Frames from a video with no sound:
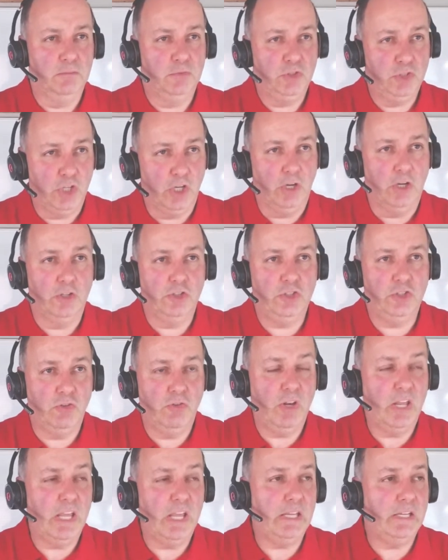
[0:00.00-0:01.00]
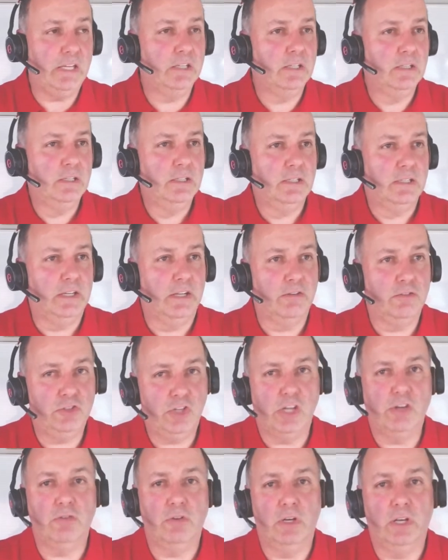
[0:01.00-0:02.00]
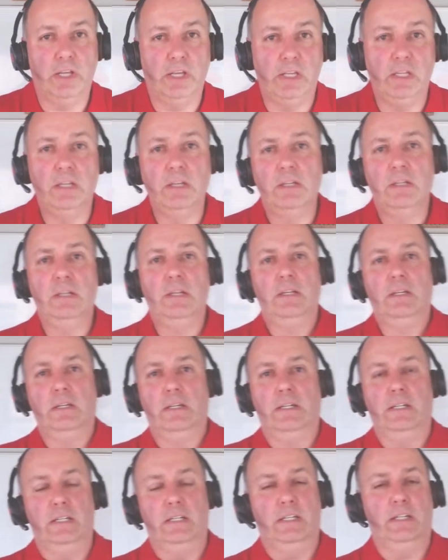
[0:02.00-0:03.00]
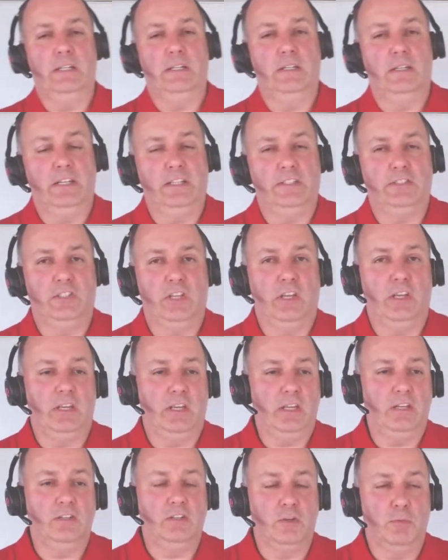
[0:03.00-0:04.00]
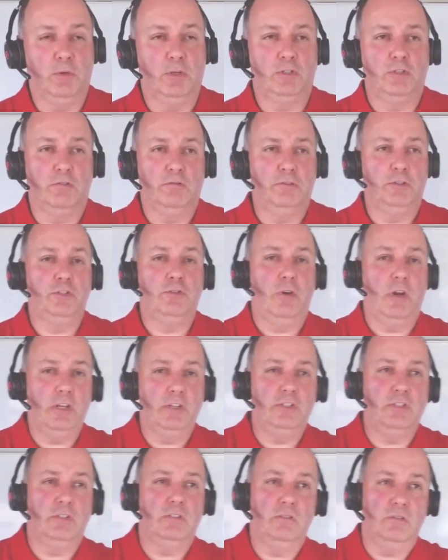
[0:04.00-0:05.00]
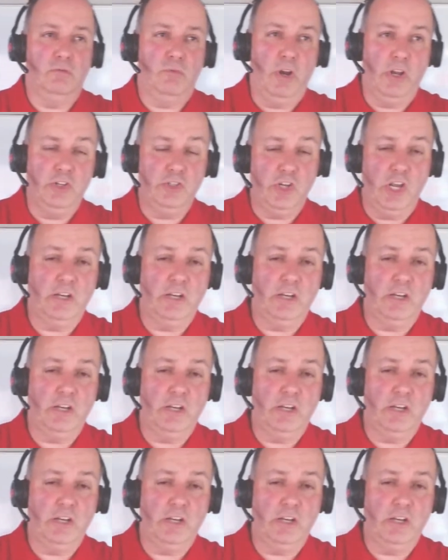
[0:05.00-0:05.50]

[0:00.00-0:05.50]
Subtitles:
charge you need. Now, generally, let's say in commercial refrigeration, range